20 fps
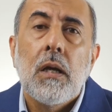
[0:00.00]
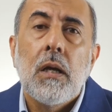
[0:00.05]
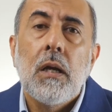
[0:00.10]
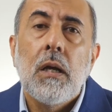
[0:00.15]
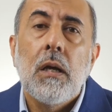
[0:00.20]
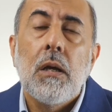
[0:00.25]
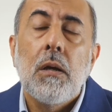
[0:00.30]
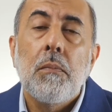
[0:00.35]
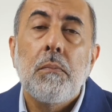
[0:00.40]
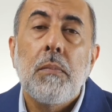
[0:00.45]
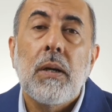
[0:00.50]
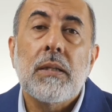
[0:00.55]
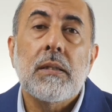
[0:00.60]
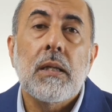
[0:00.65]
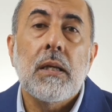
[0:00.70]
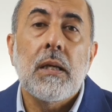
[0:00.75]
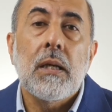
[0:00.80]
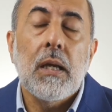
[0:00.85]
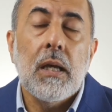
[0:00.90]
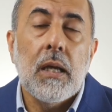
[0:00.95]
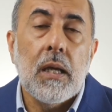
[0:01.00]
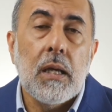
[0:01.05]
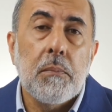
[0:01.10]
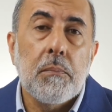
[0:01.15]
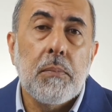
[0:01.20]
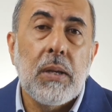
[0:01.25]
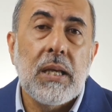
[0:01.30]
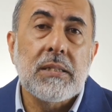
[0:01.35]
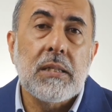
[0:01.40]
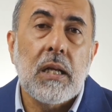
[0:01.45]
But
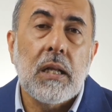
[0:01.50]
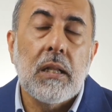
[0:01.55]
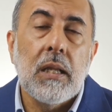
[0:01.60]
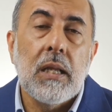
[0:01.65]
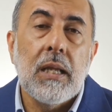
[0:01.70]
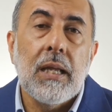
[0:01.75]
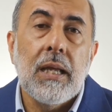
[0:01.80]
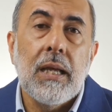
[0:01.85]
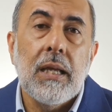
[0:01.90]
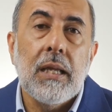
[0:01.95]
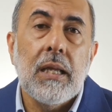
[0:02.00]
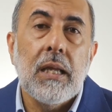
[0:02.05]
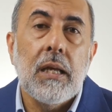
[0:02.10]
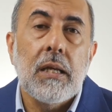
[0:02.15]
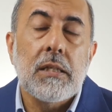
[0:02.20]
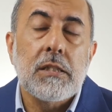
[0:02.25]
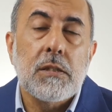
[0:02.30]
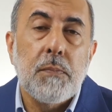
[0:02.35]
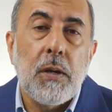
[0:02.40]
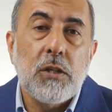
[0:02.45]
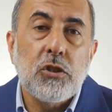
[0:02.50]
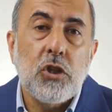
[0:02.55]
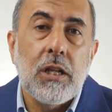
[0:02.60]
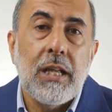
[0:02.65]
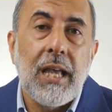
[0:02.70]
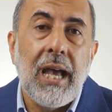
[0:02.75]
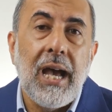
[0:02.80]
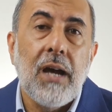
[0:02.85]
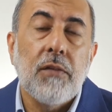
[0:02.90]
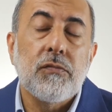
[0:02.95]
basically,
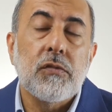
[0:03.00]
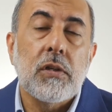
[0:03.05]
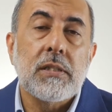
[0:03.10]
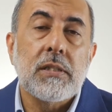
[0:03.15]
especially after